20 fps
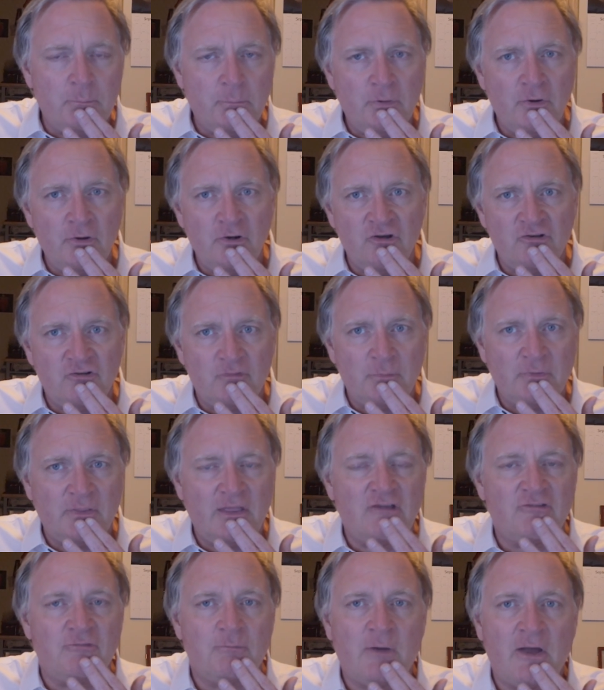put into
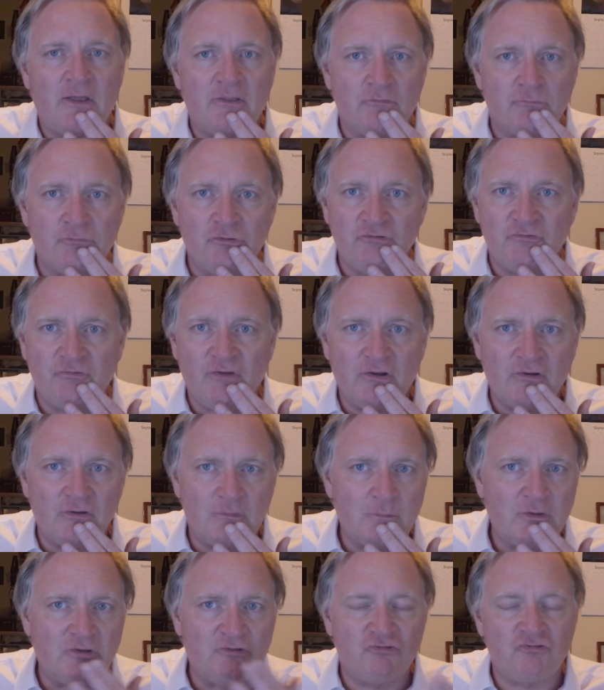place by the Roosevelt
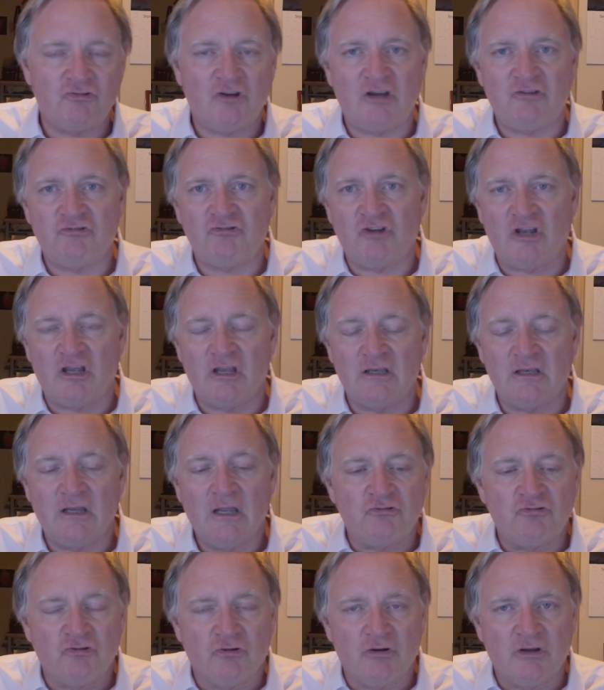administration
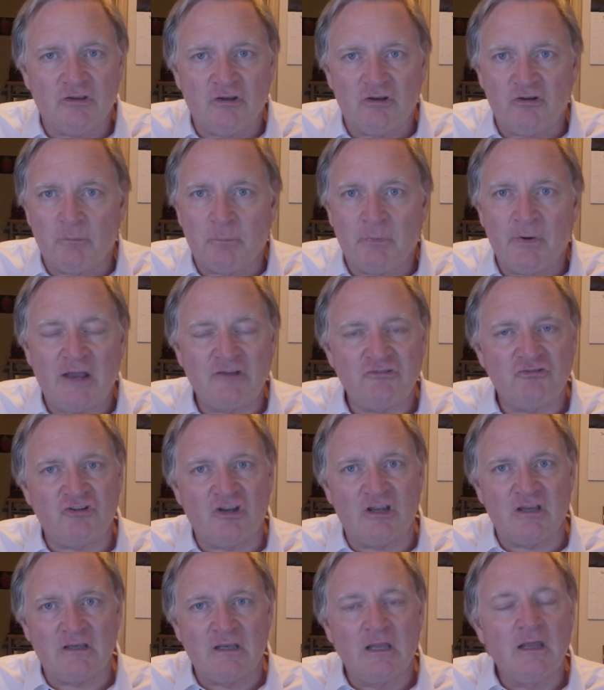during the
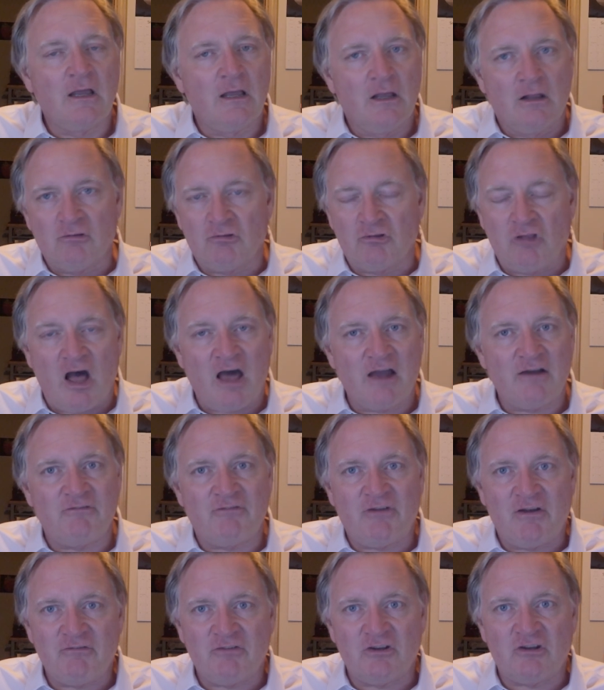Depression, a lot
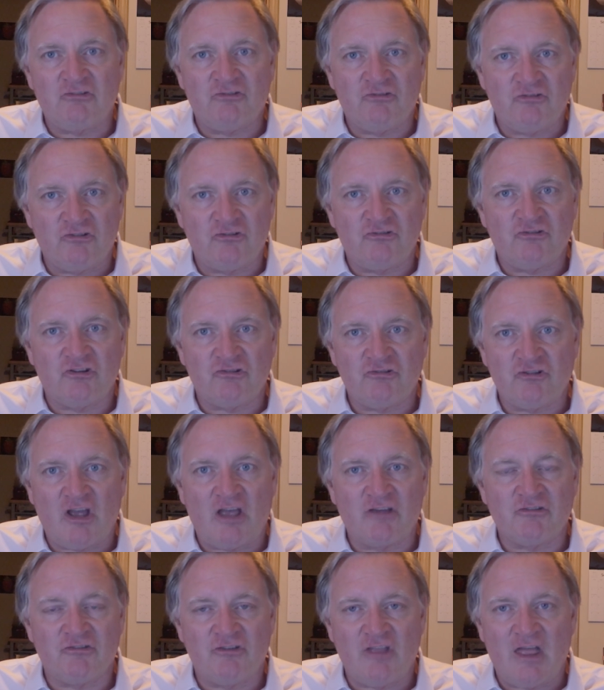of evidence to
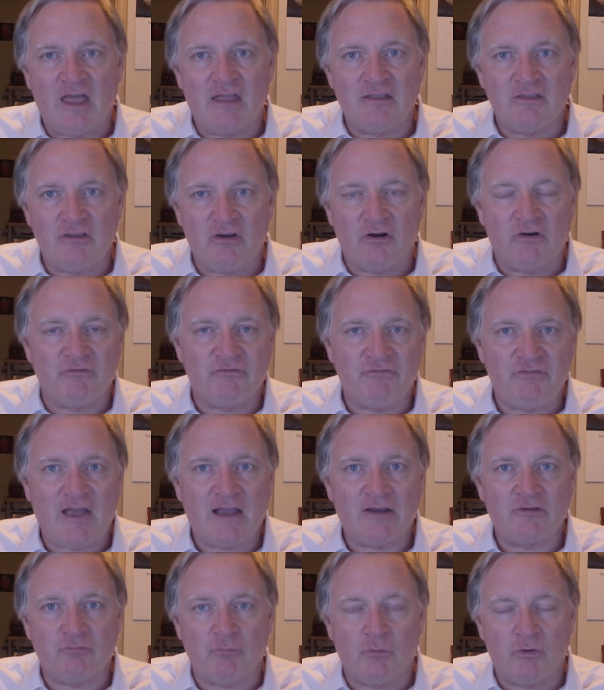suggest that their
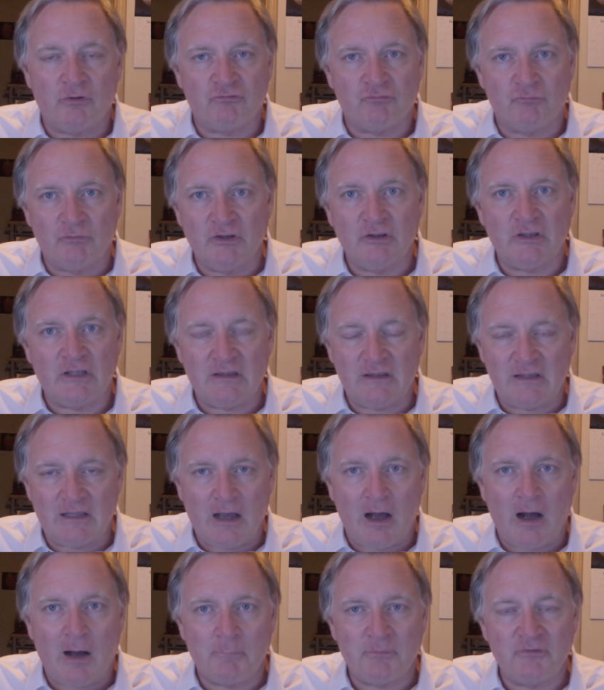effect was really the
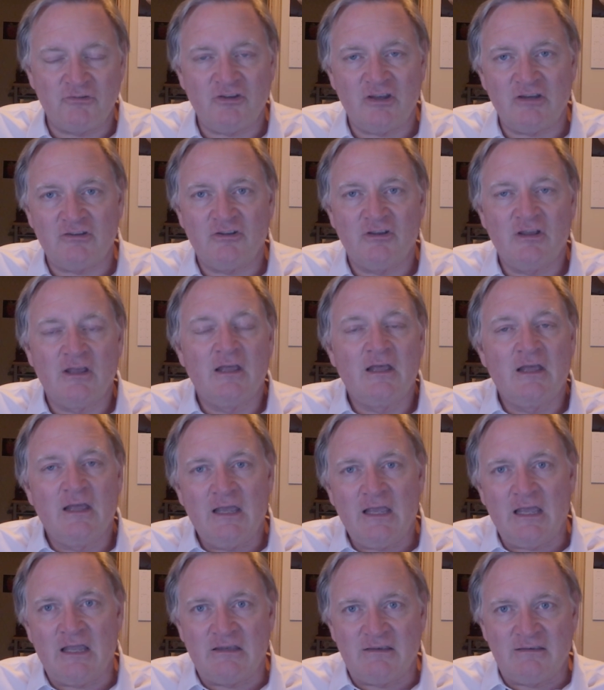opposite.
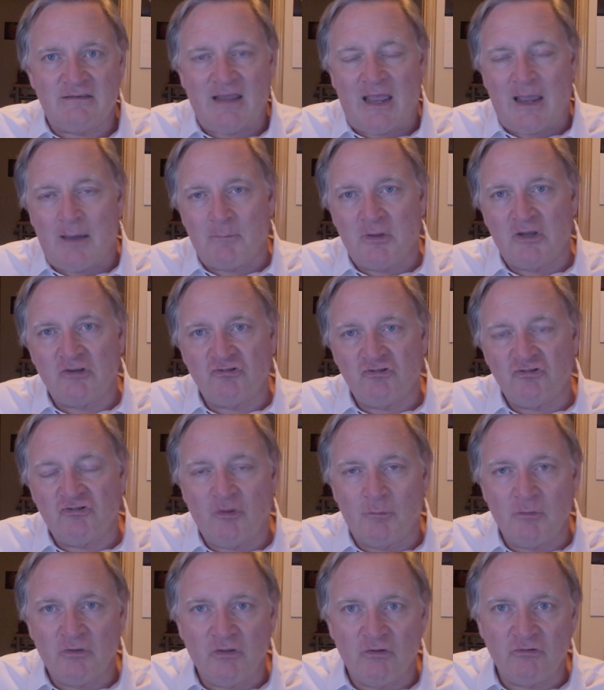It damaged
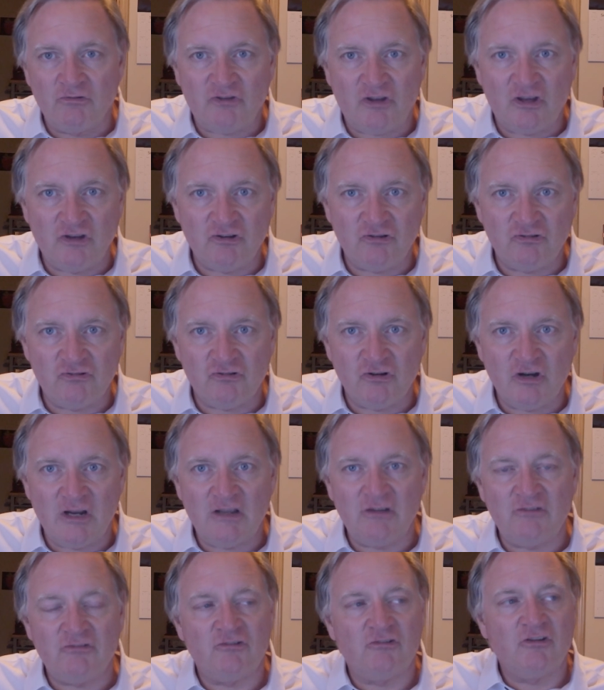some of those
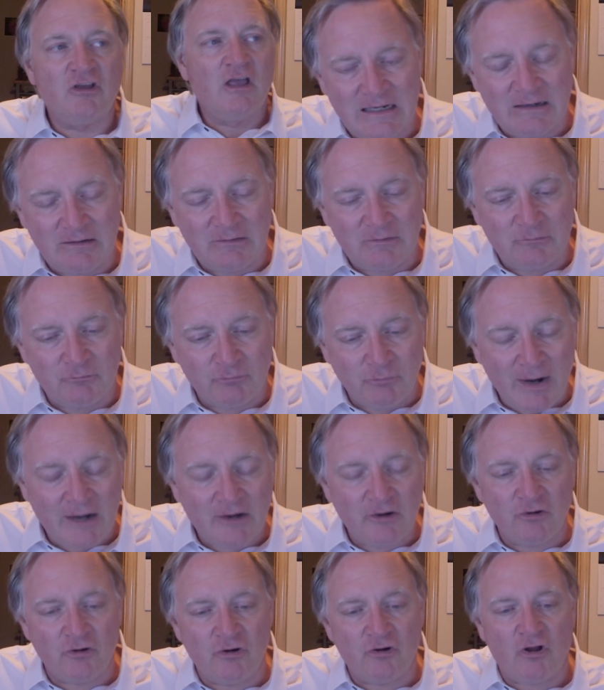industries.
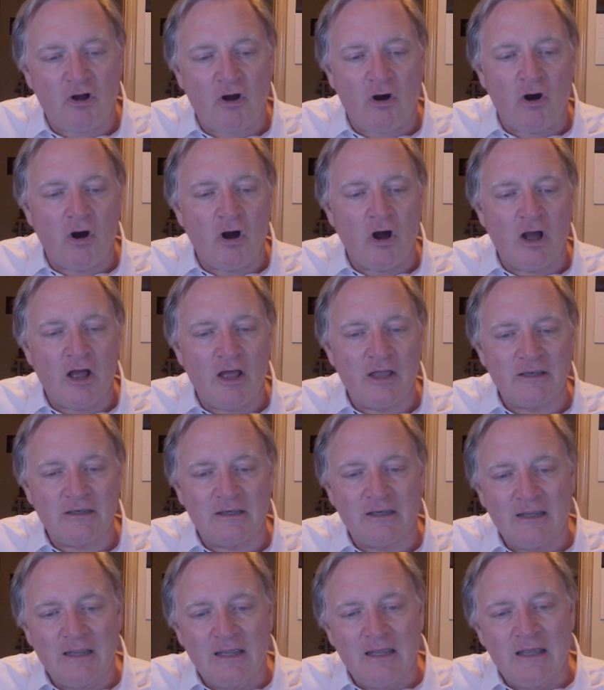Record on